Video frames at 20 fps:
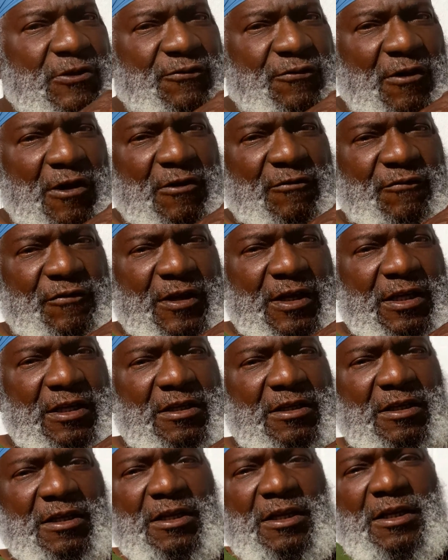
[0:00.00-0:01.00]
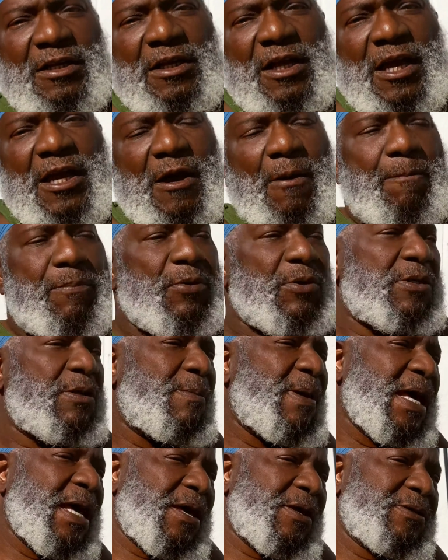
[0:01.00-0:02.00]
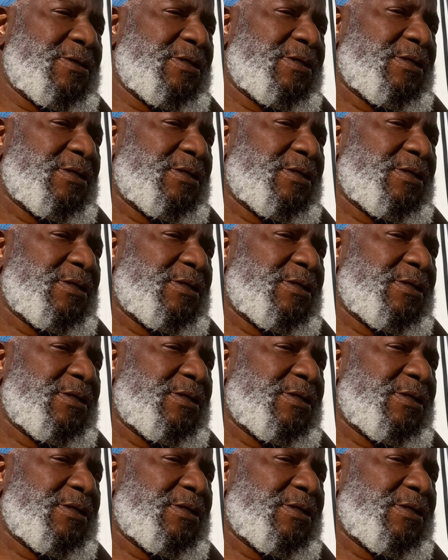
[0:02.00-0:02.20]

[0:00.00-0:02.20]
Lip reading: his front feet, and help pull him out.